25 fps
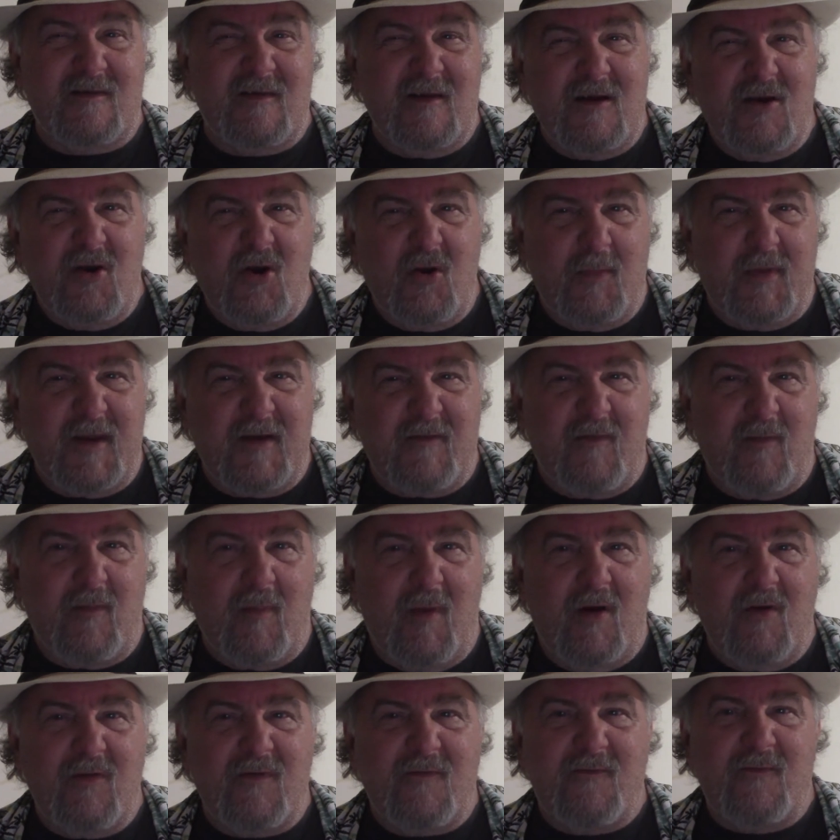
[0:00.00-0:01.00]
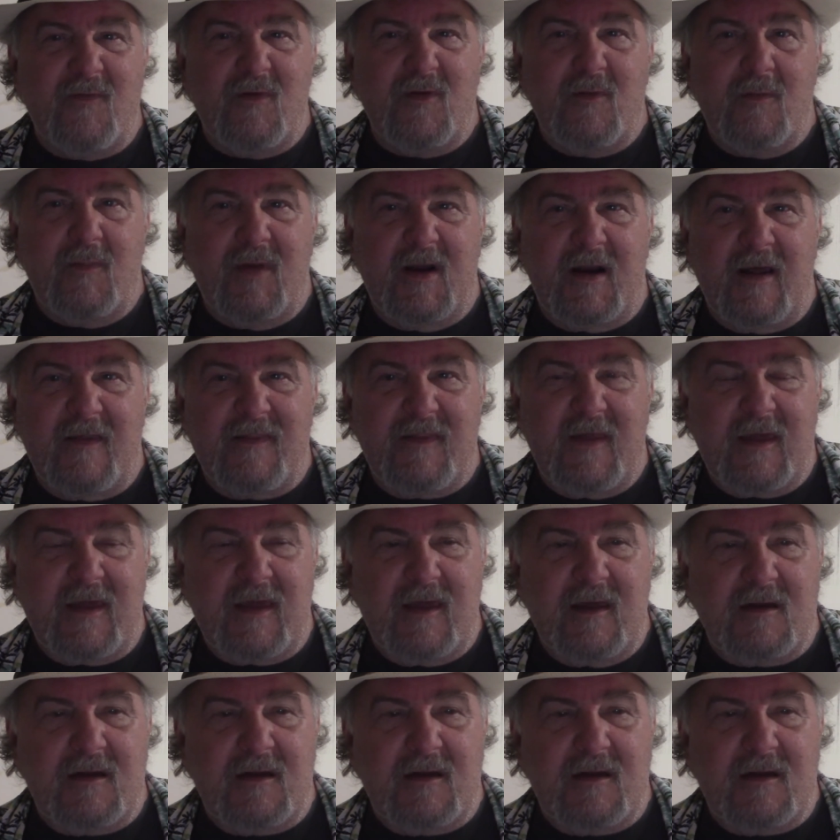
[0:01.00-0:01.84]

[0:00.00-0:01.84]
a little bit of a mouthful, but I think